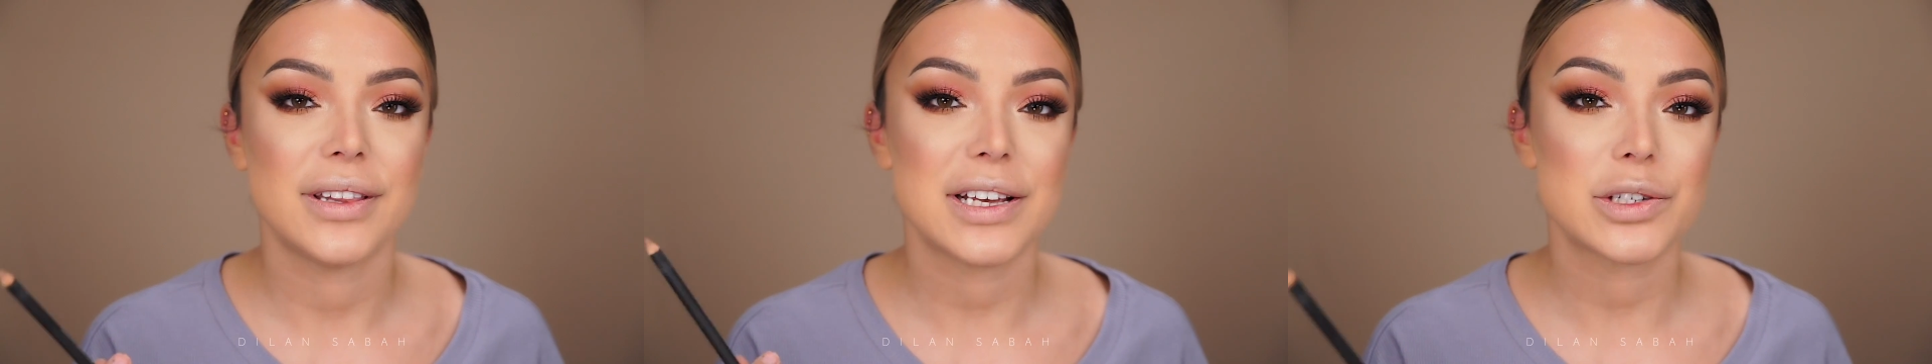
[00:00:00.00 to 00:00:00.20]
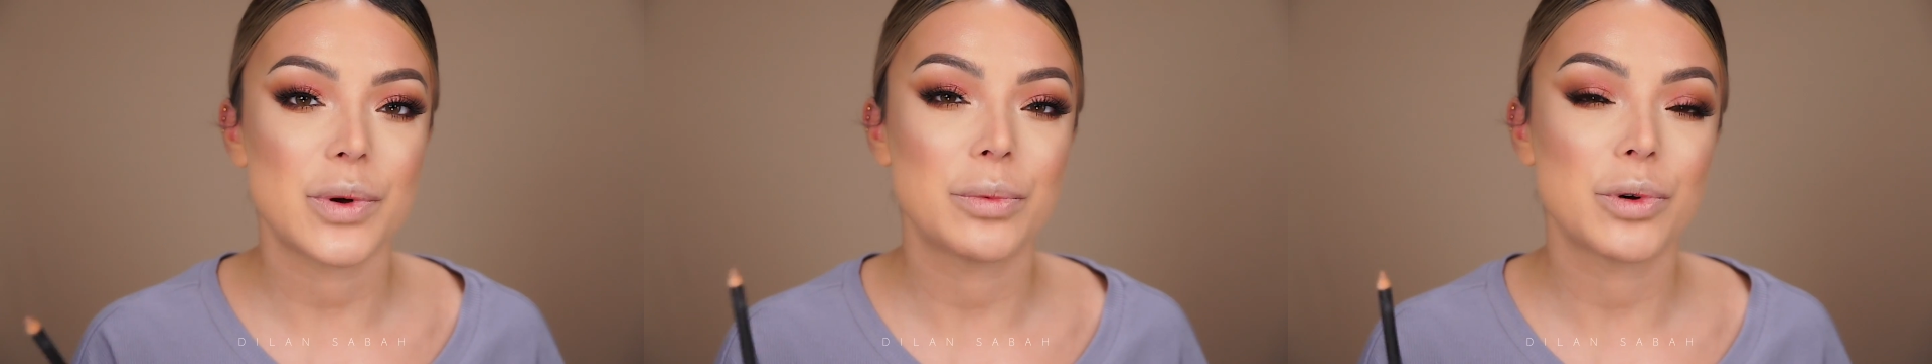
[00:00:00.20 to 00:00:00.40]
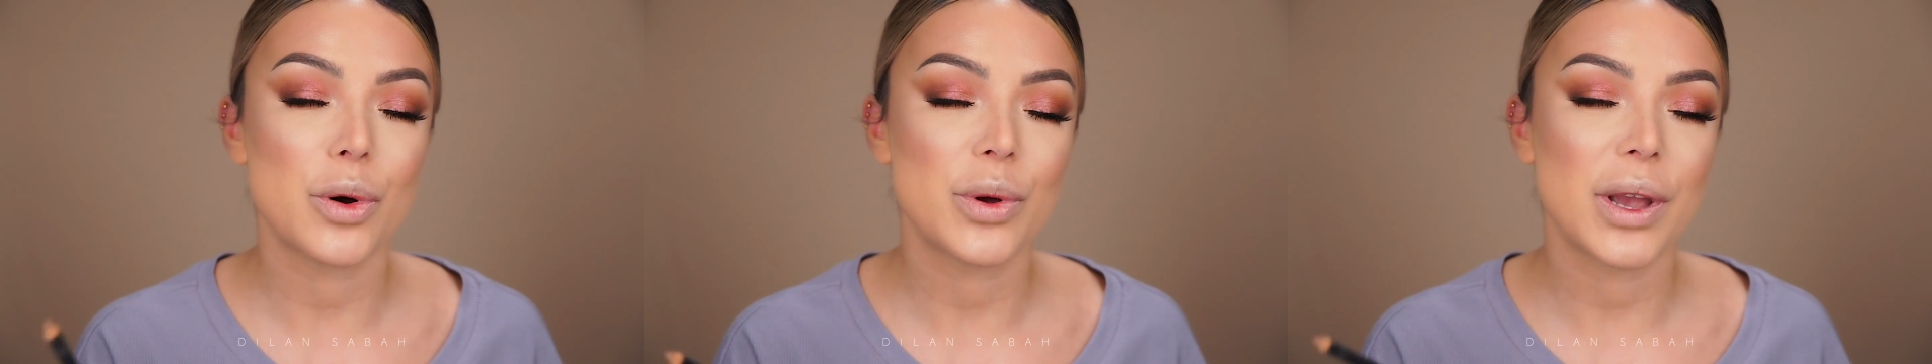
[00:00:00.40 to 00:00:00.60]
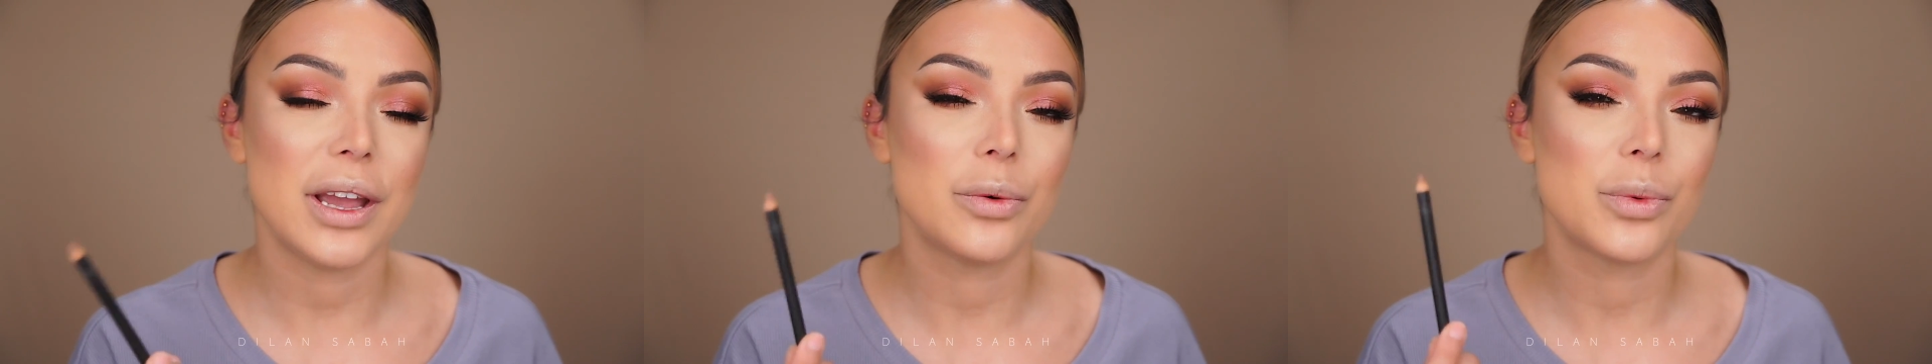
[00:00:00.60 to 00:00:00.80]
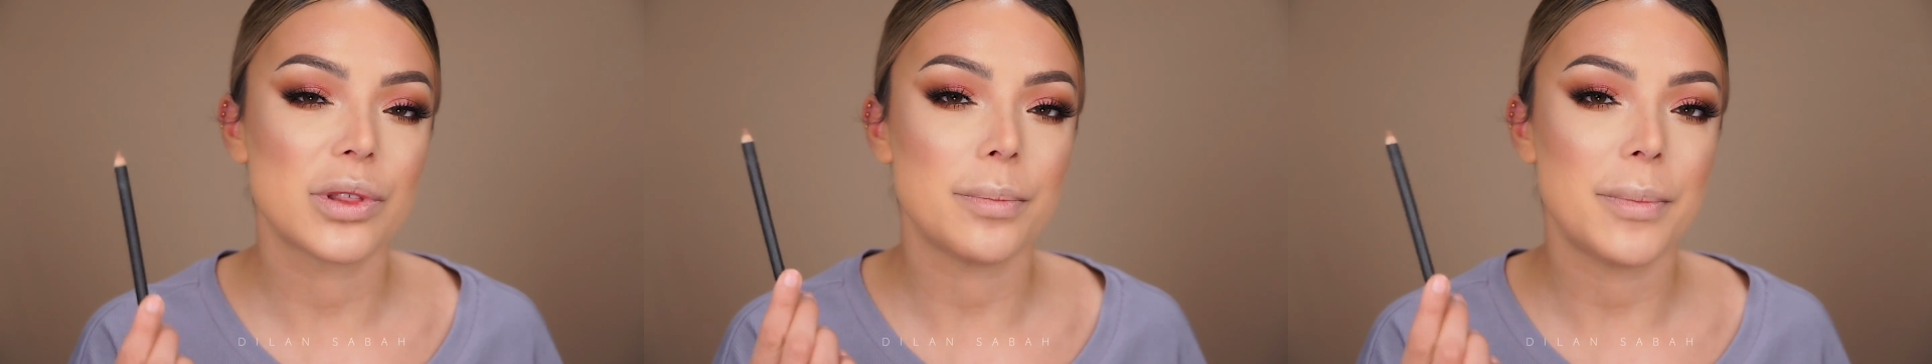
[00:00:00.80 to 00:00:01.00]
That's why I'm going
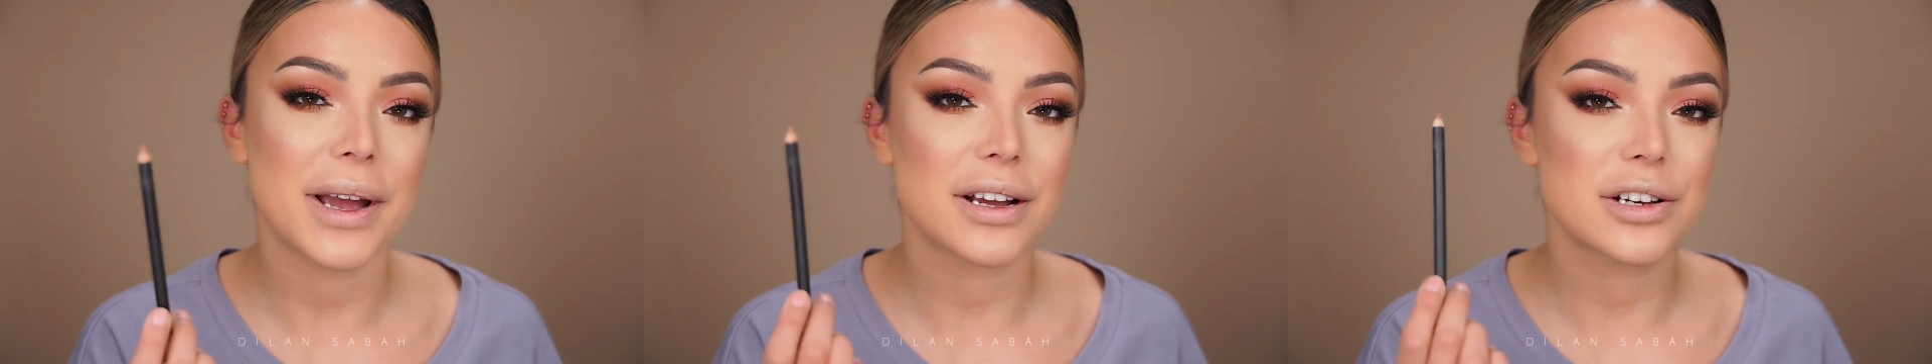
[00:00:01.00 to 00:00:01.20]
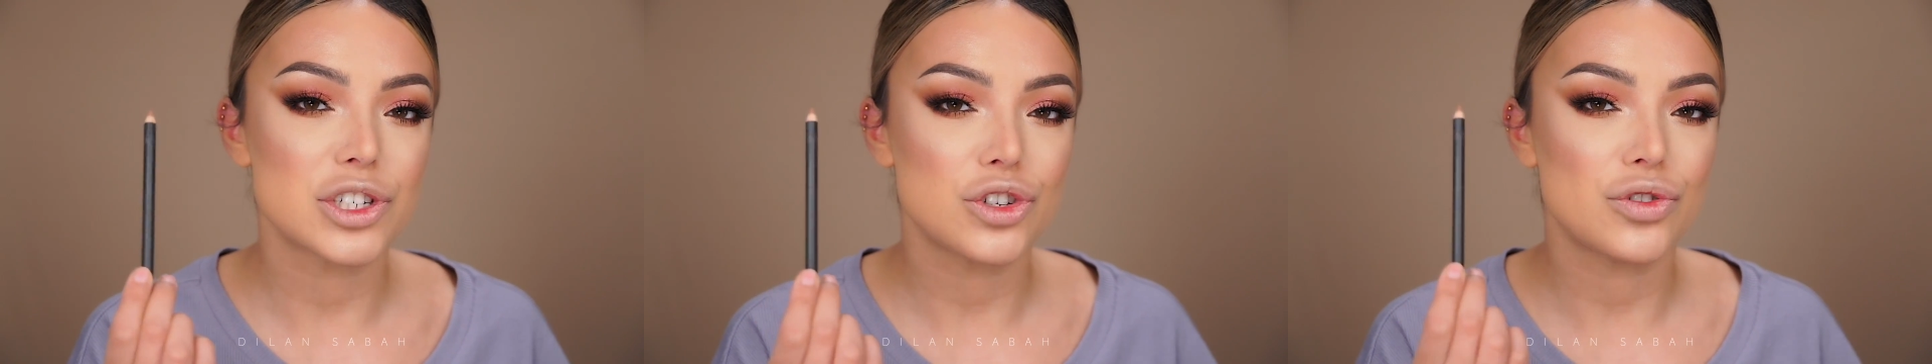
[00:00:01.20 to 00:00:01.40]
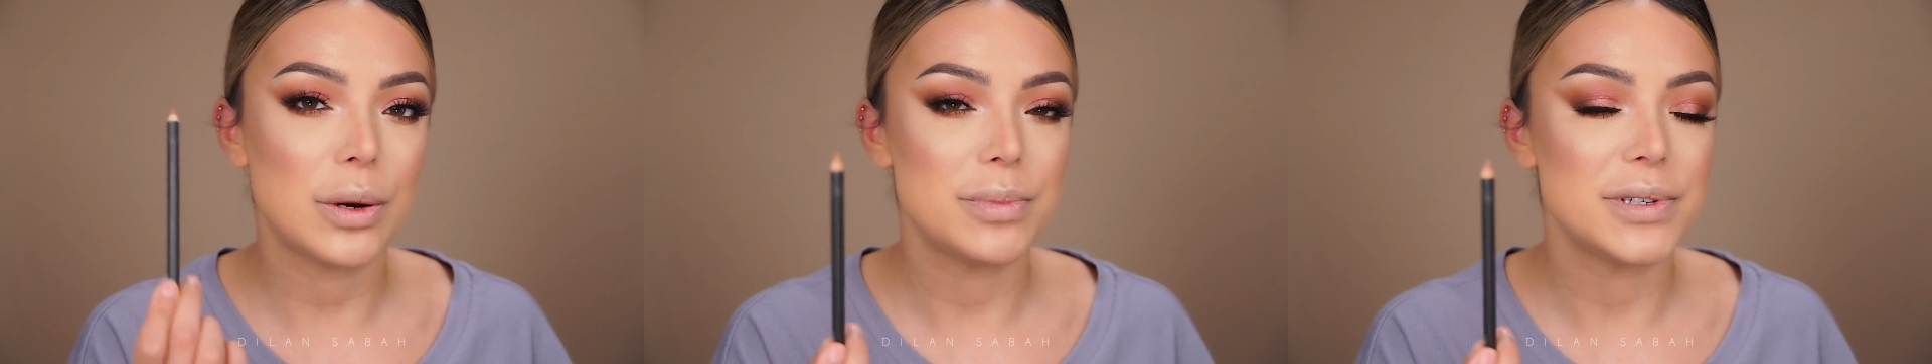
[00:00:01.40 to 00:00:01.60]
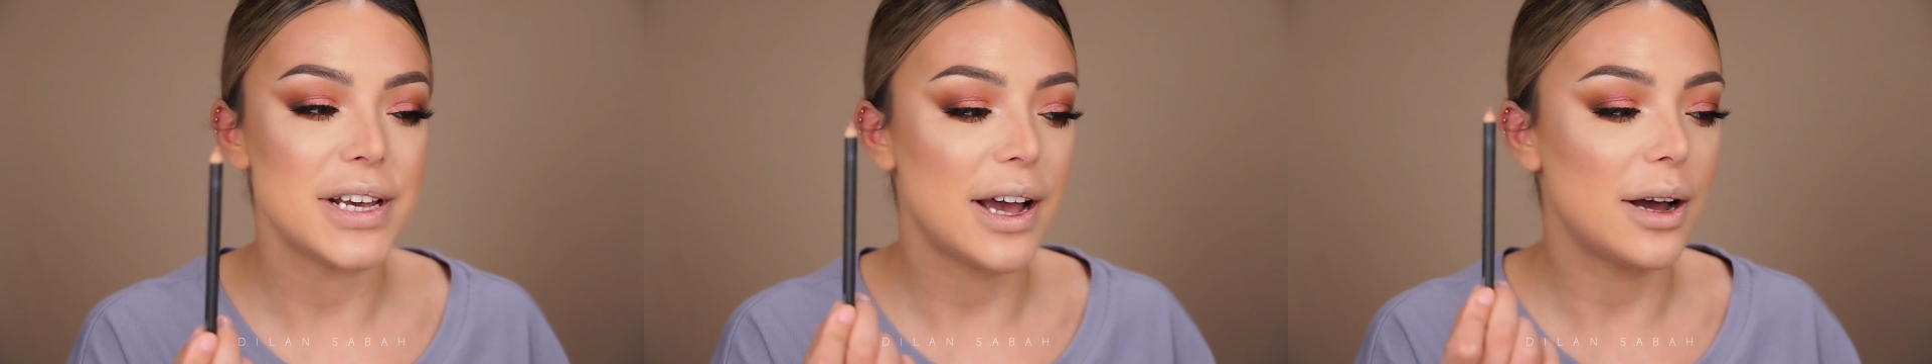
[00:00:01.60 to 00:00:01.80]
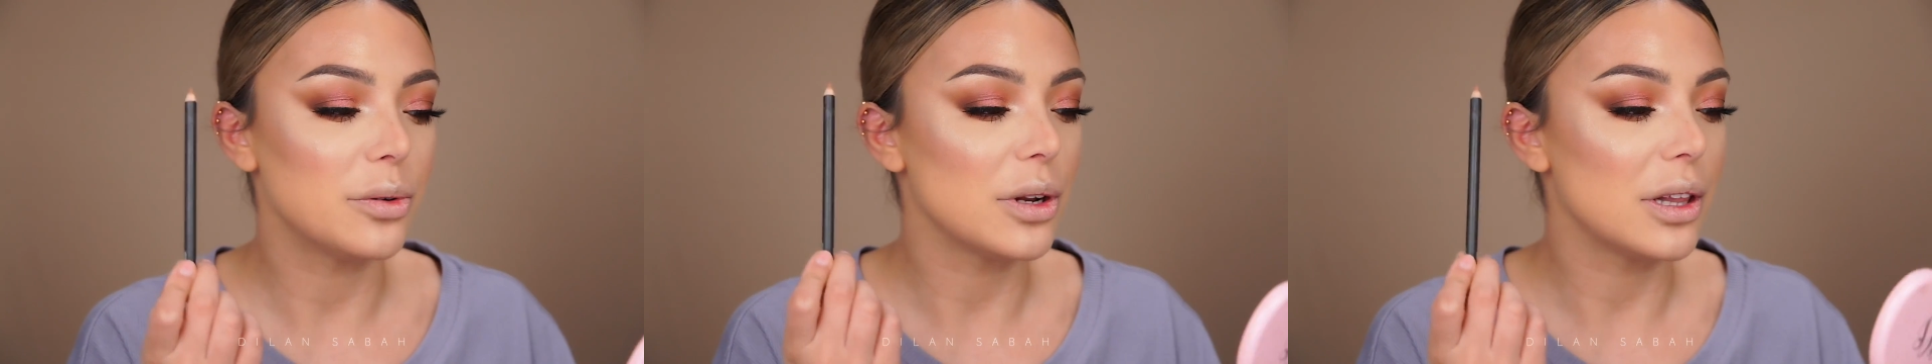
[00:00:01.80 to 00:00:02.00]
in with MAC Strip
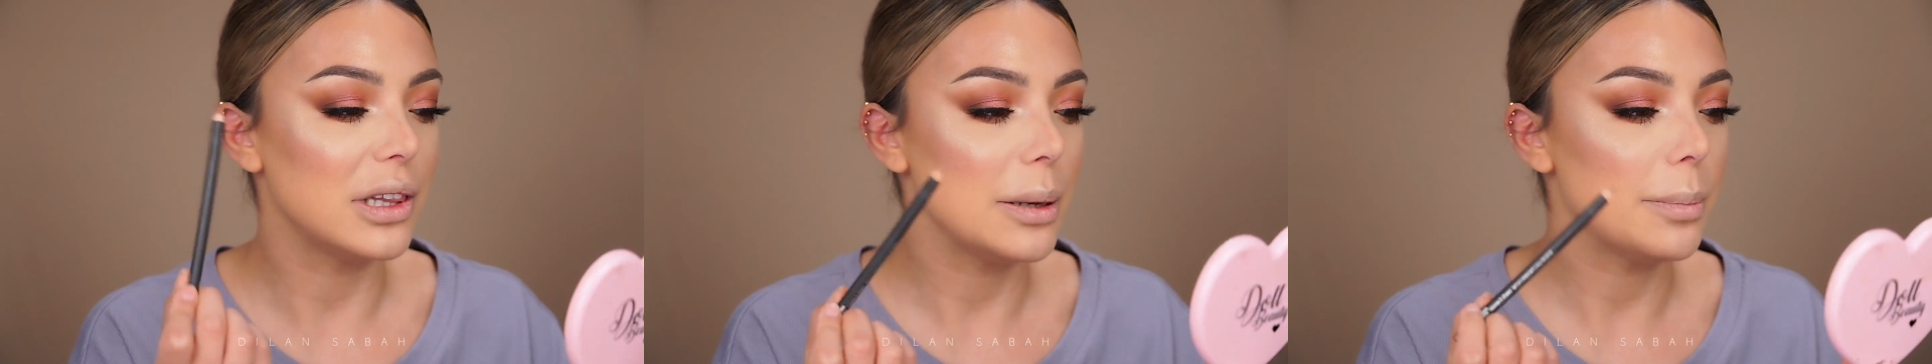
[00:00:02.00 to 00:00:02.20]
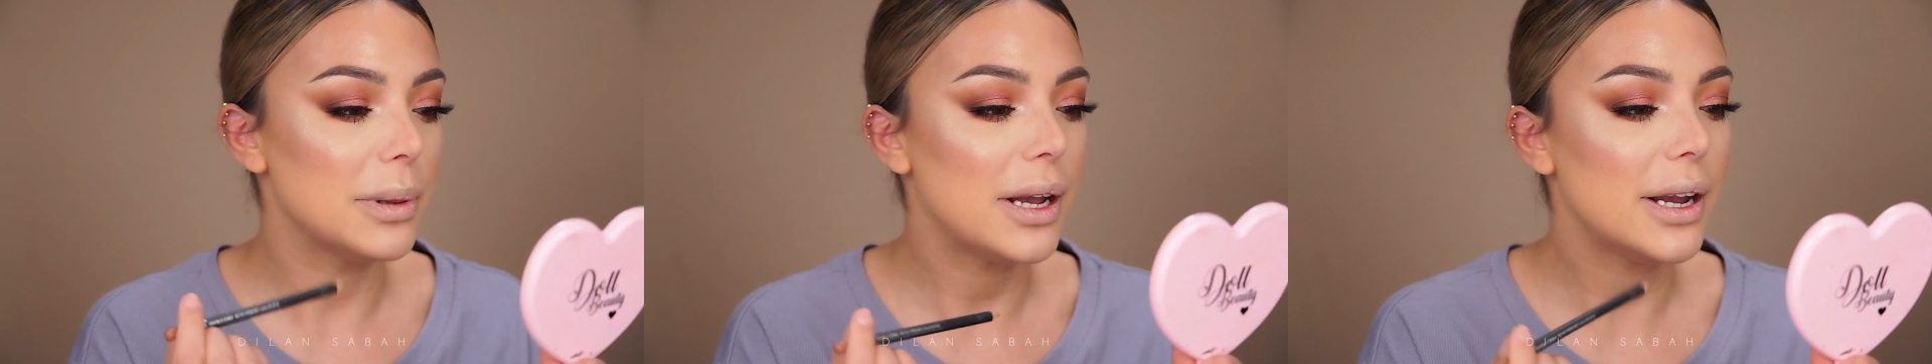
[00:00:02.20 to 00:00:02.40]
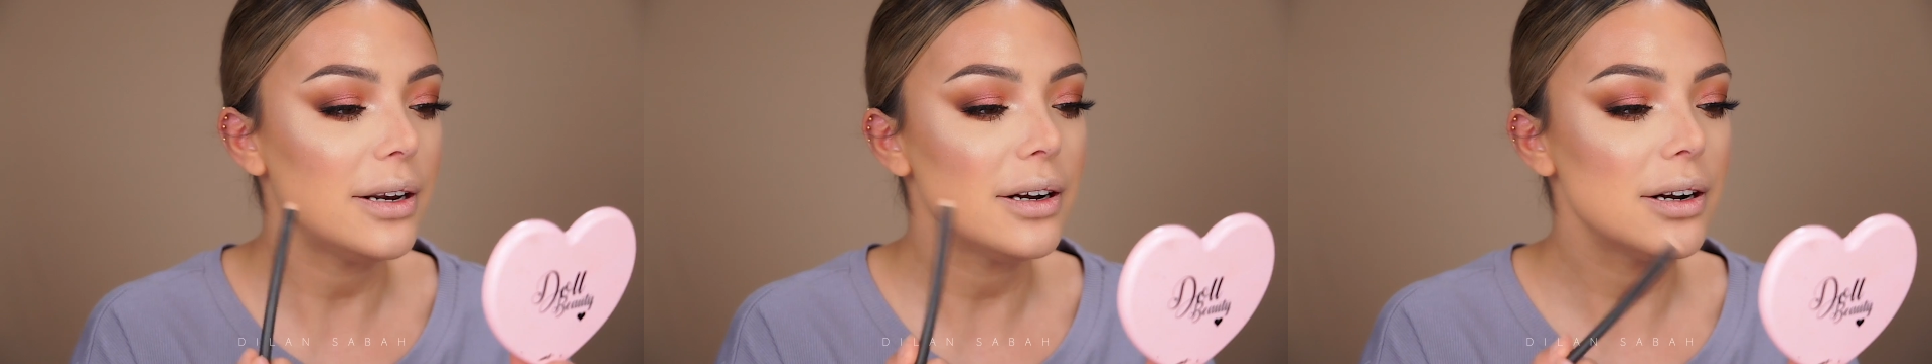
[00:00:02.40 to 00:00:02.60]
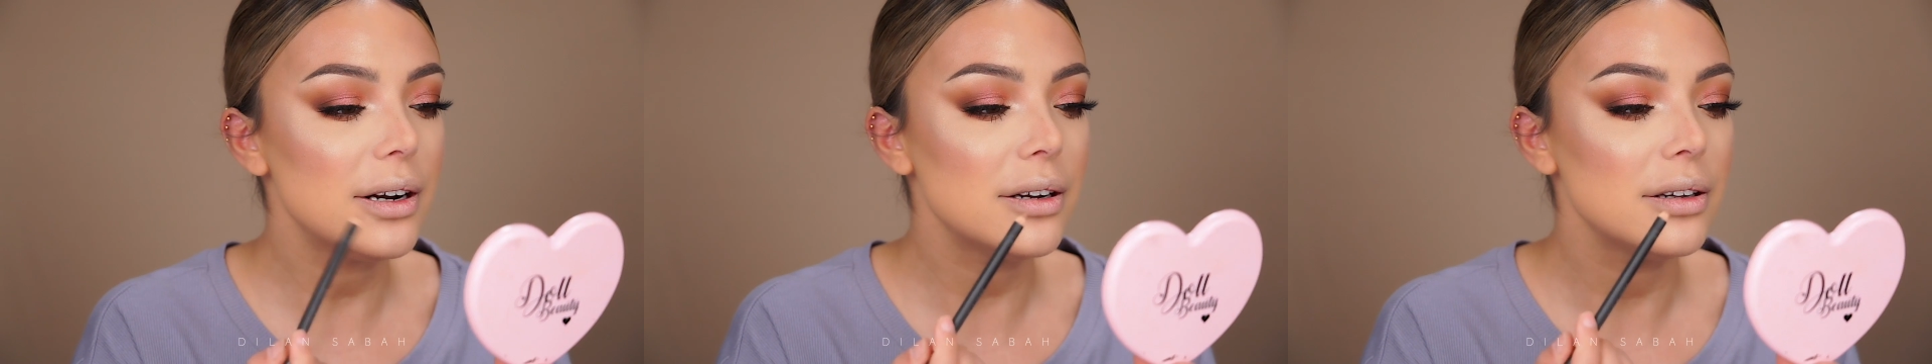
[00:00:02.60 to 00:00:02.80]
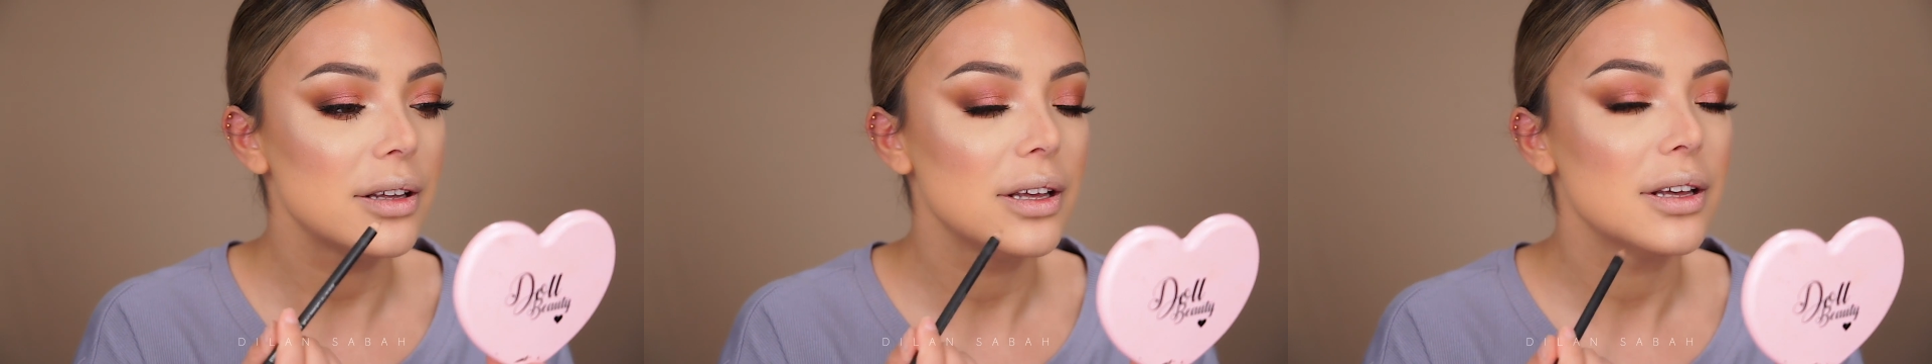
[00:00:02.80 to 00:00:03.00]
Down lip liner.